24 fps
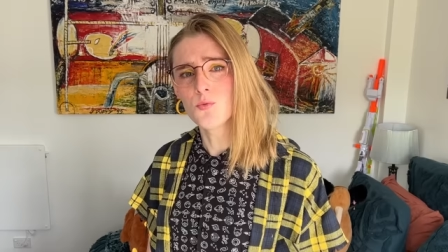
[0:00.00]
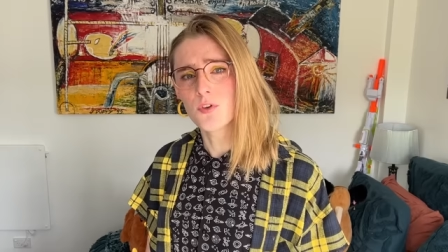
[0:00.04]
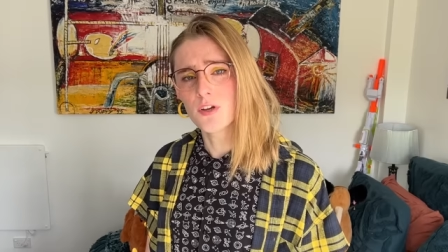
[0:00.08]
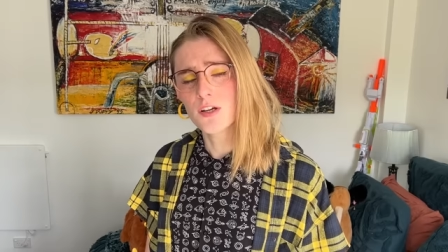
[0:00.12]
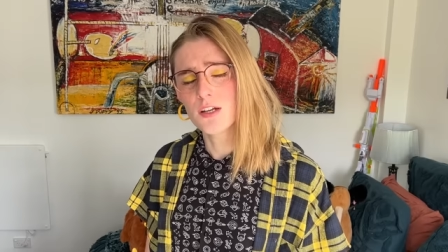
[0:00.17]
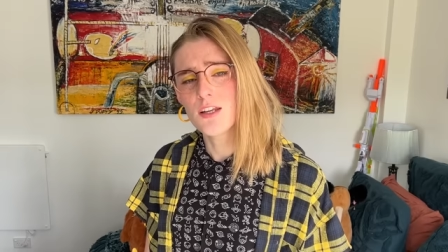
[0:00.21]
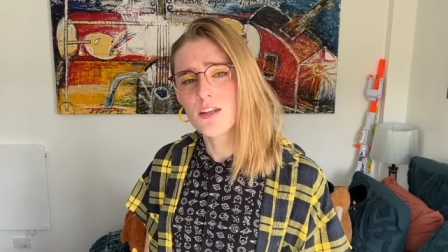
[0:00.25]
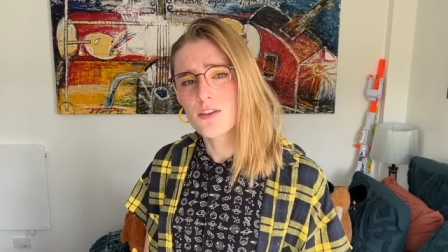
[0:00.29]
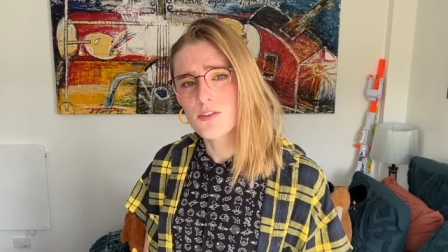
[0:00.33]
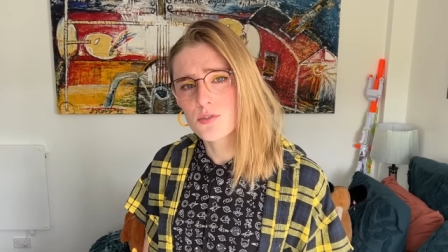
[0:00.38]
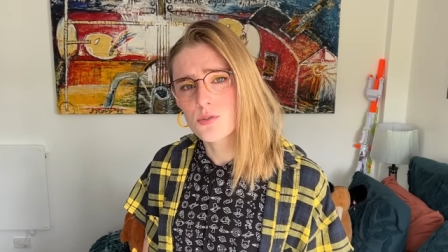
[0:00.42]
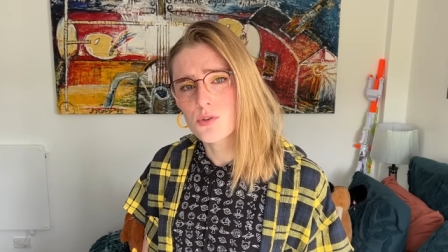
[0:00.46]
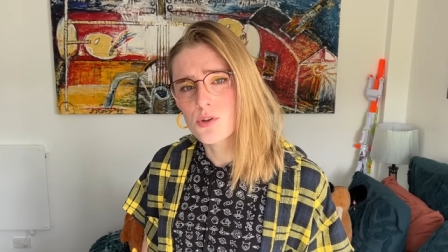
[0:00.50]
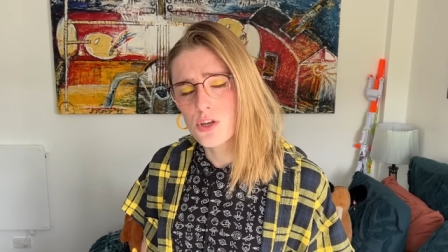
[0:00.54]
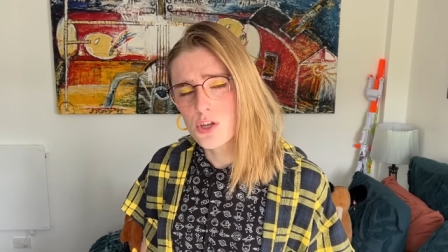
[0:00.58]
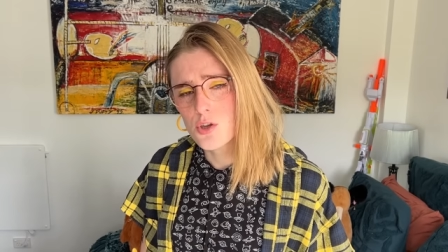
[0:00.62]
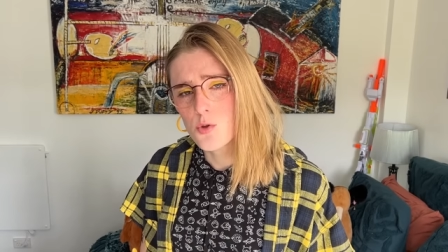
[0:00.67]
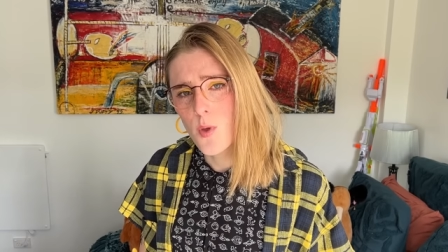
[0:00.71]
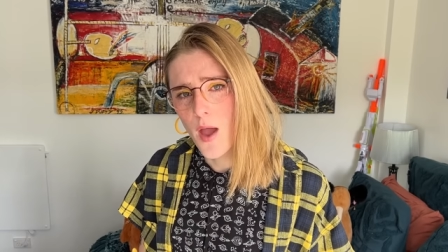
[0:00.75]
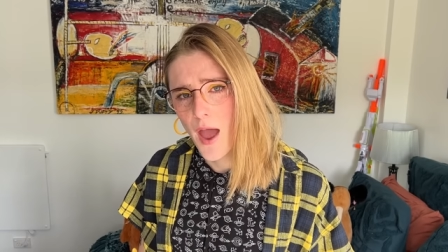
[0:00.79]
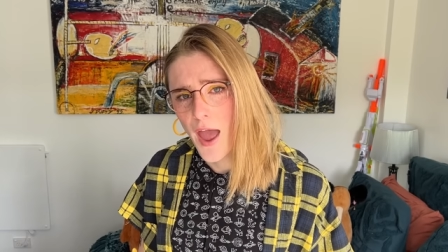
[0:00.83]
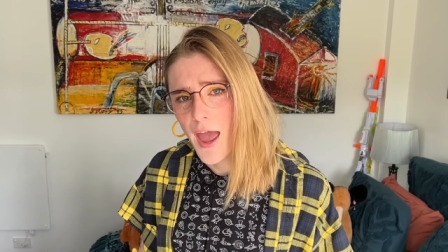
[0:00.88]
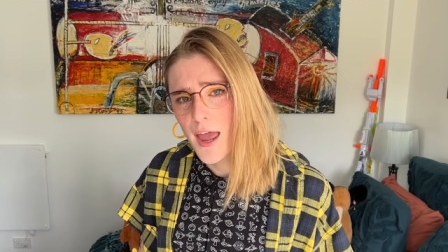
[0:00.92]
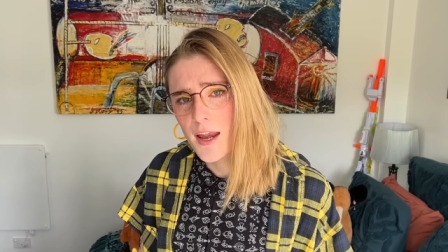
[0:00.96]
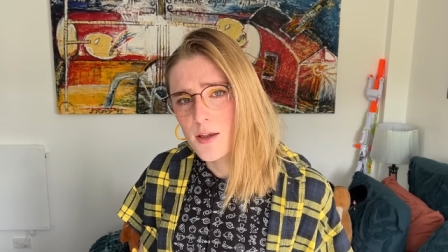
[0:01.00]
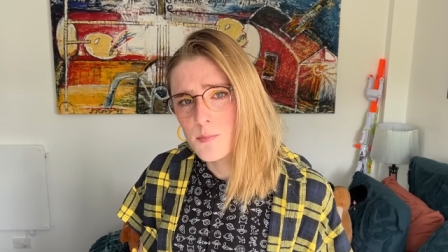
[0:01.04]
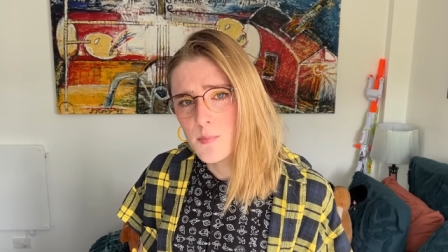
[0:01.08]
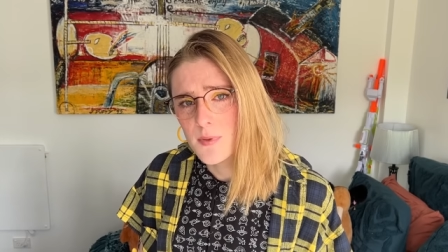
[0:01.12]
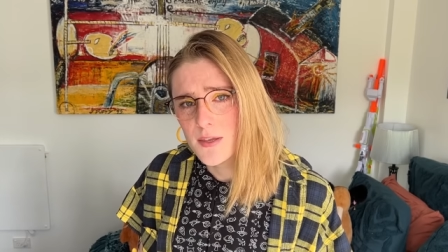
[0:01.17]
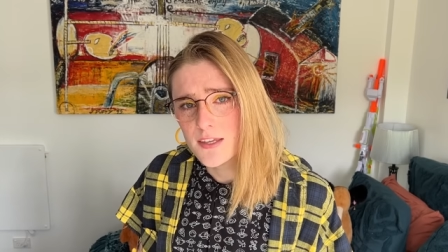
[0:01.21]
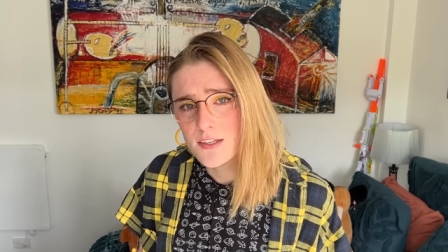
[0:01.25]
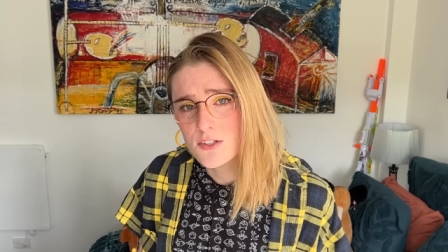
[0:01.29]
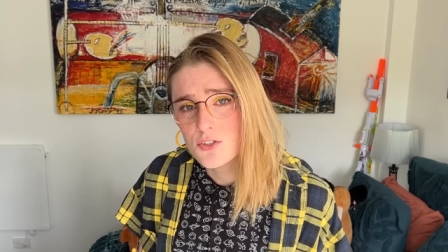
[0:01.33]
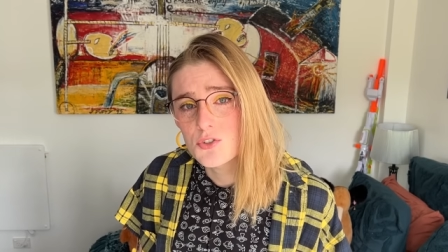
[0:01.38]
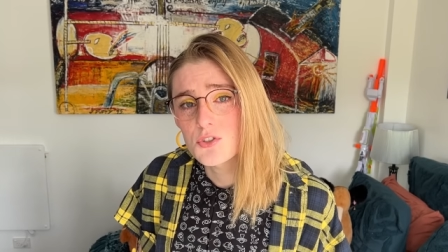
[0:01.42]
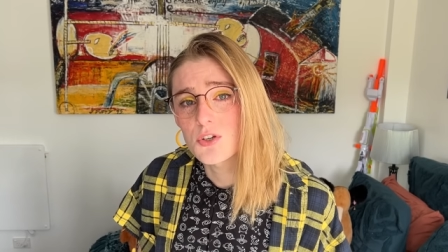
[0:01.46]
really thought you had
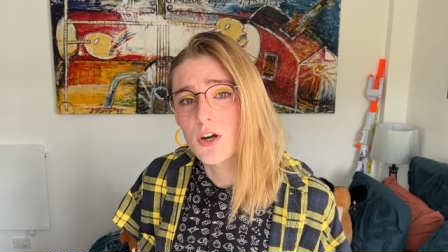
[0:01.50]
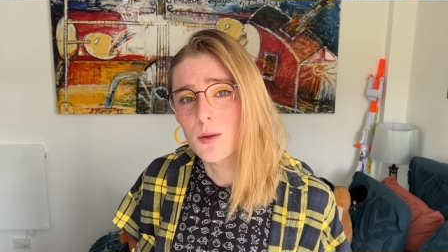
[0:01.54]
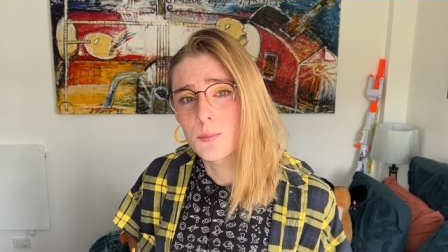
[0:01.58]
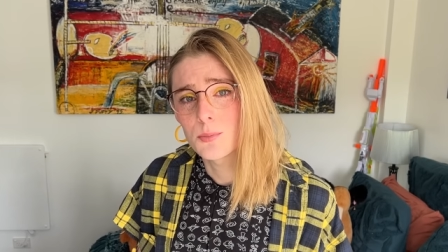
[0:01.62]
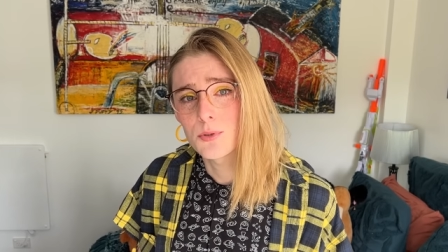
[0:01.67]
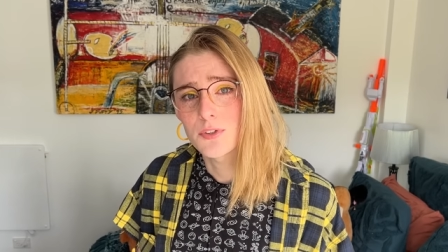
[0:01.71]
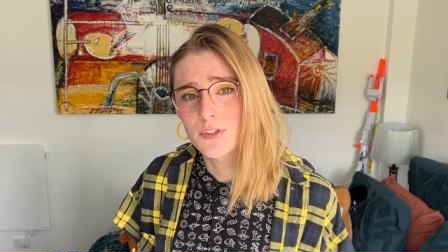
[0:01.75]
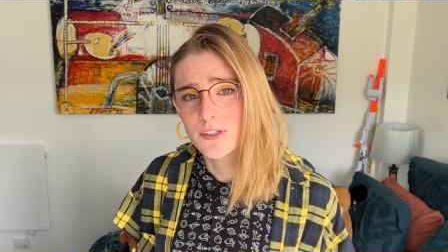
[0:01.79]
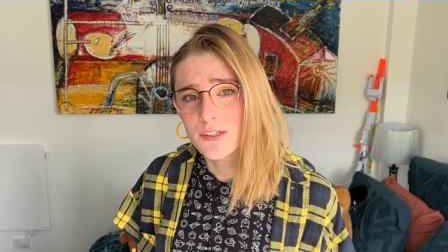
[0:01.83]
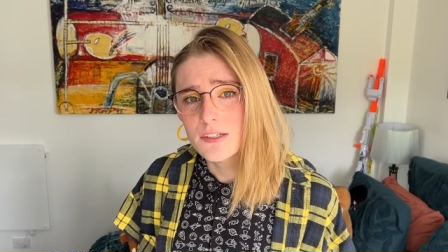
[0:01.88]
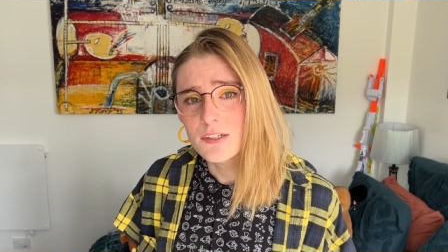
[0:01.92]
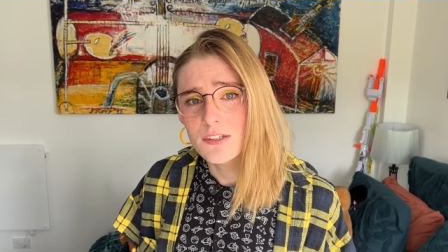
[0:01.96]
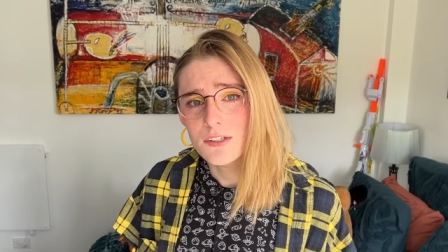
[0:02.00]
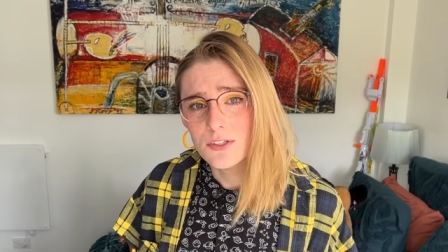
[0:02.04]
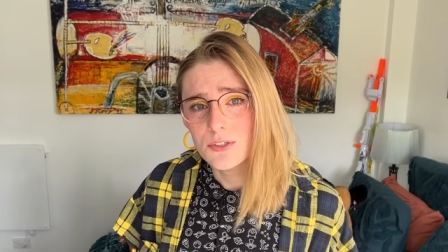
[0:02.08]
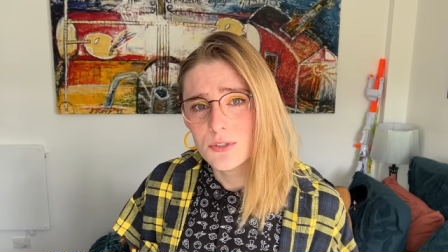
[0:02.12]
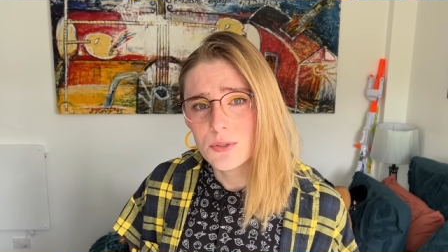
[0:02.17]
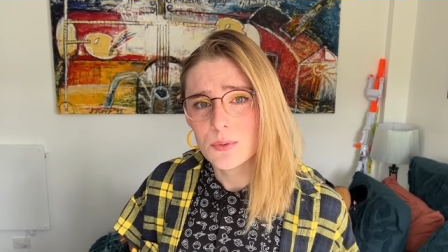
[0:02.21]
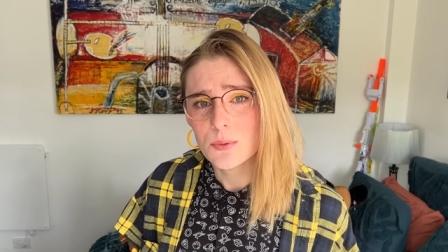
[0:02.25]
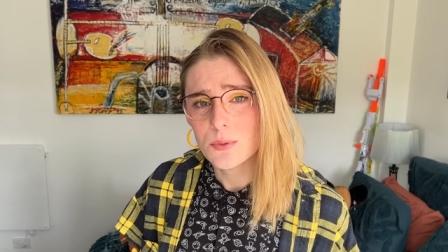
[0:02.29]
me in trouble, didn't you?